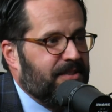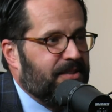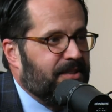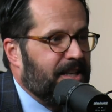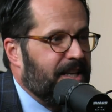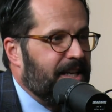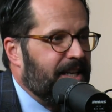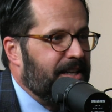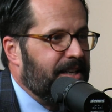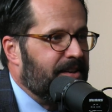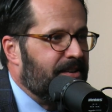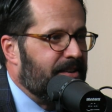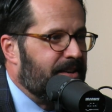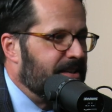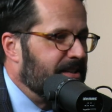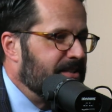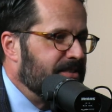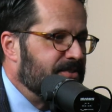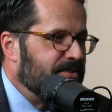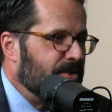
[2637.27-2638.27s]
okay,
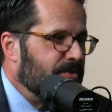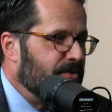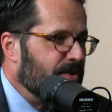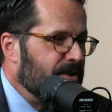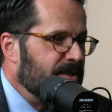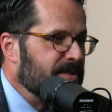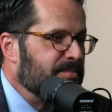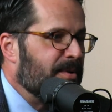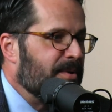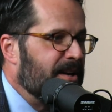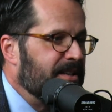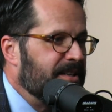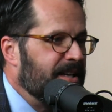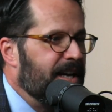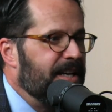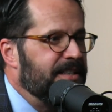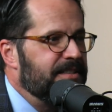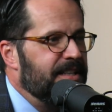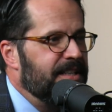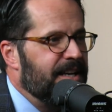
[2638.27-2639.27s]
on Joe Rogan's
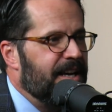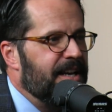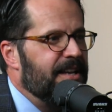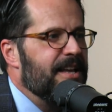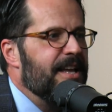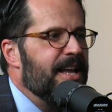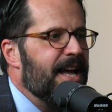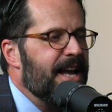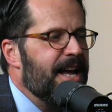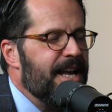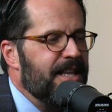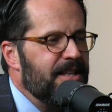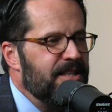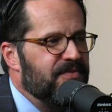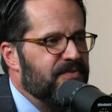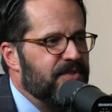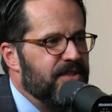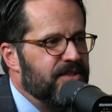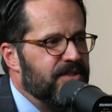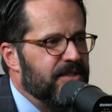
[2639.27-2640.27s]
podcast, and I, I had
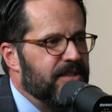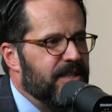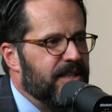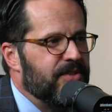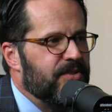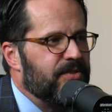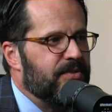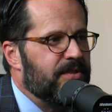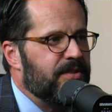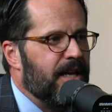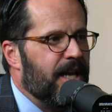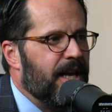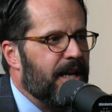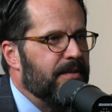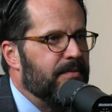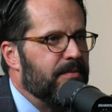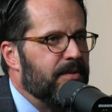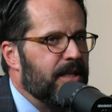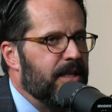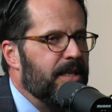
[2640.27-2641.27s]
this vision that
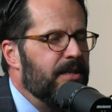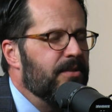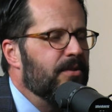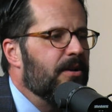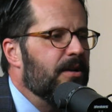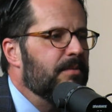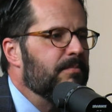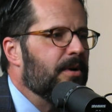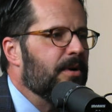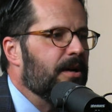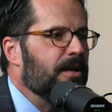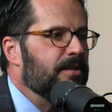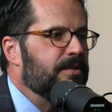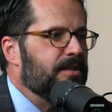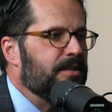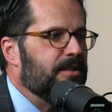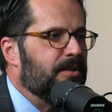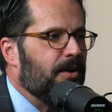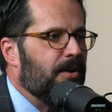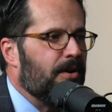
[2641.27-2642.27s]
that Elon Musk